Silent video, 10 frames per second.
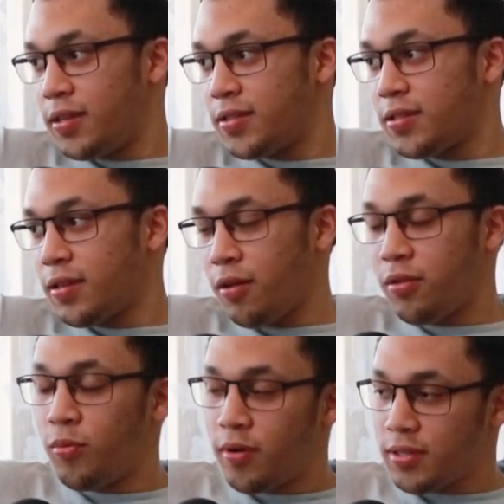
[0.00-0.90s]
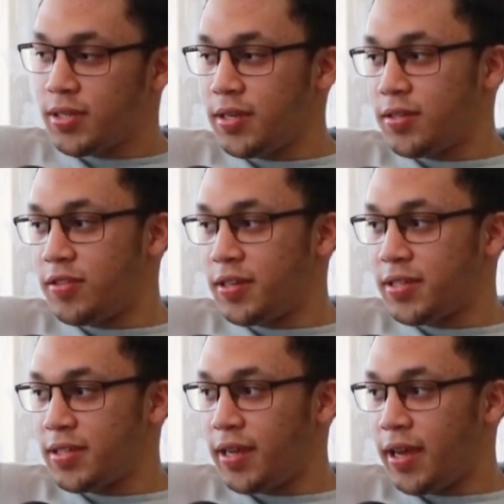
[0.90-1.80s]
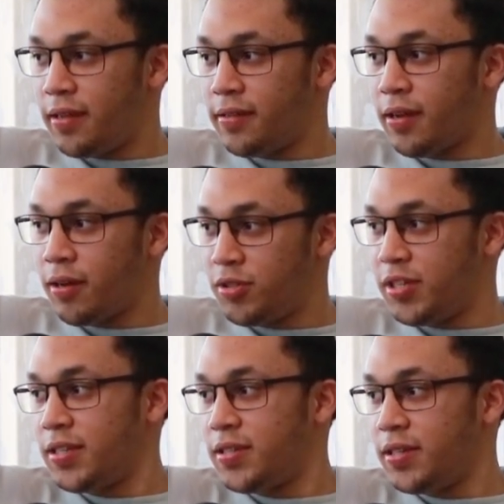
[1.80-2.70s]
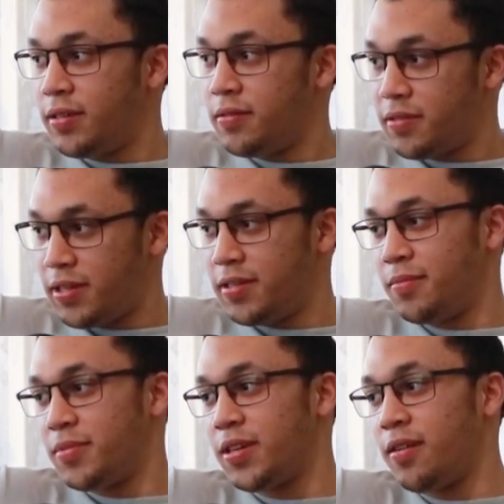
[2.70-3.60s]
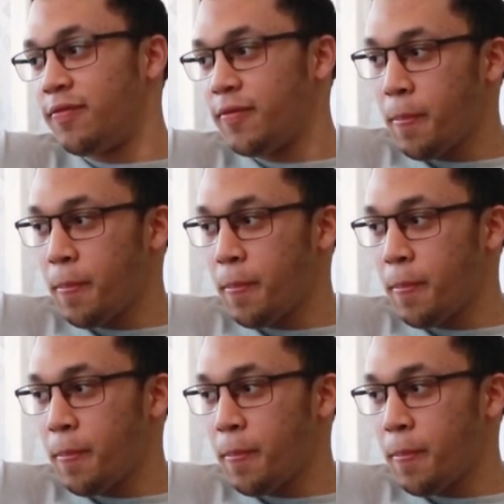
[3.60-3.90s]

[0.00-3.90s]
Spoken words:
Yes, how the world sees Jesse and how Jesse sees himself.